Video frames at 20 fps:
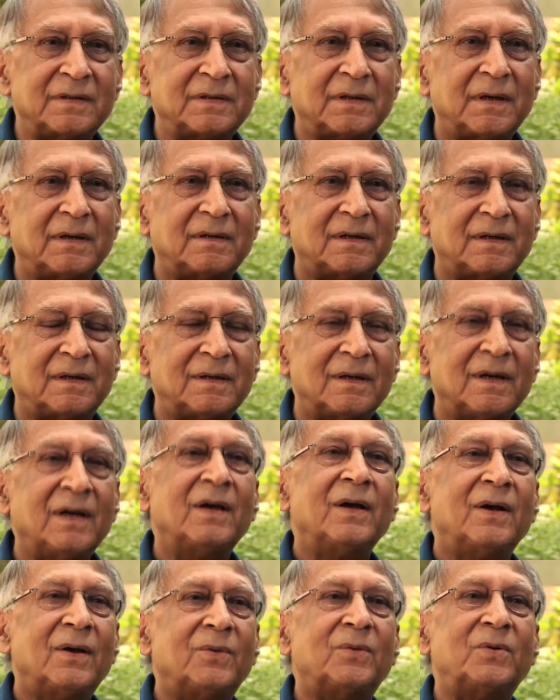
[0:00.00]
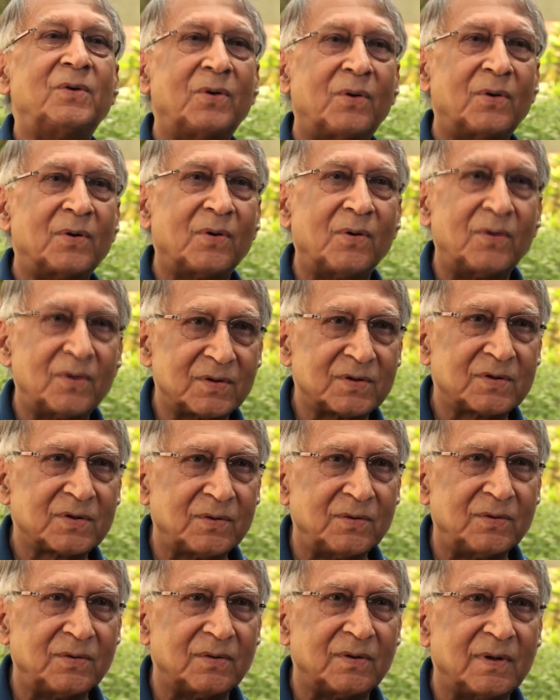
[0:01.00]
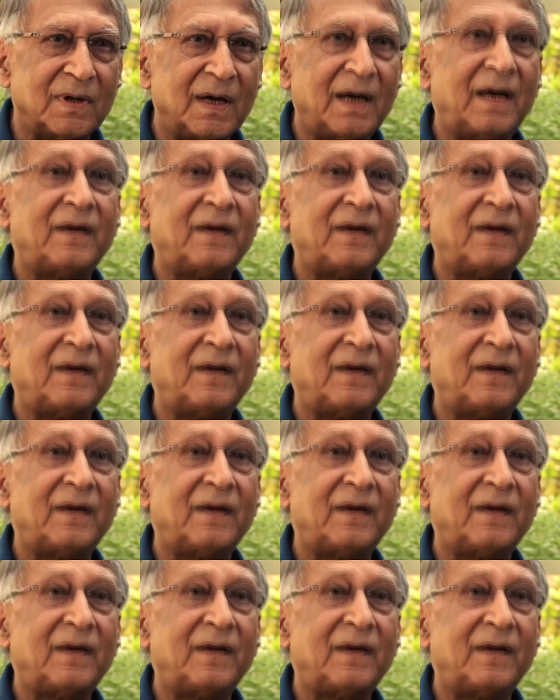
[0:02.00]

children who don't go to school,